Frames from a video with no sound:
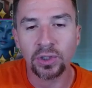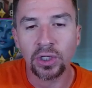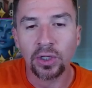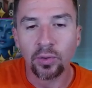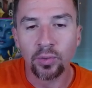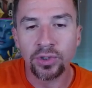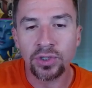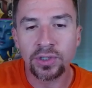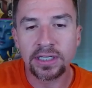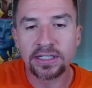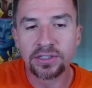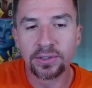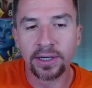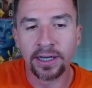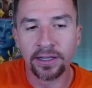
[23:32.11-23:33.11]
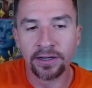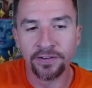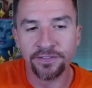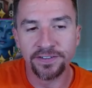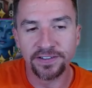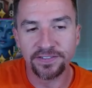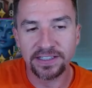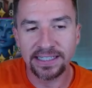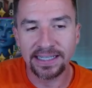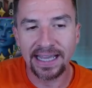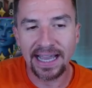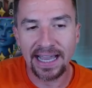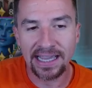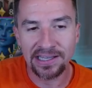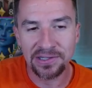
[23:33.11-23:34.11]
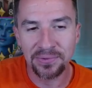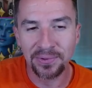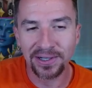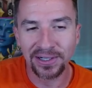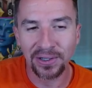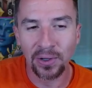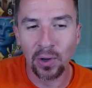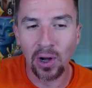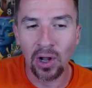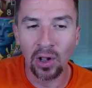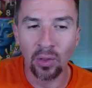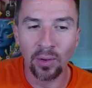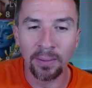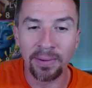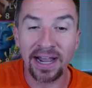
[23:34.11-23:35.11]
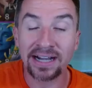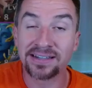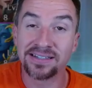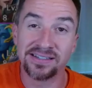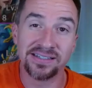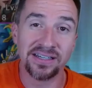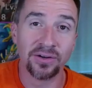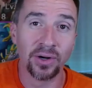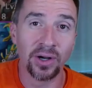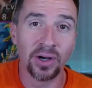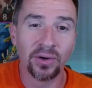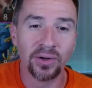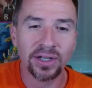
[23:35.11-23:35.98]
when you get to 159, you want to go all the way back to 0.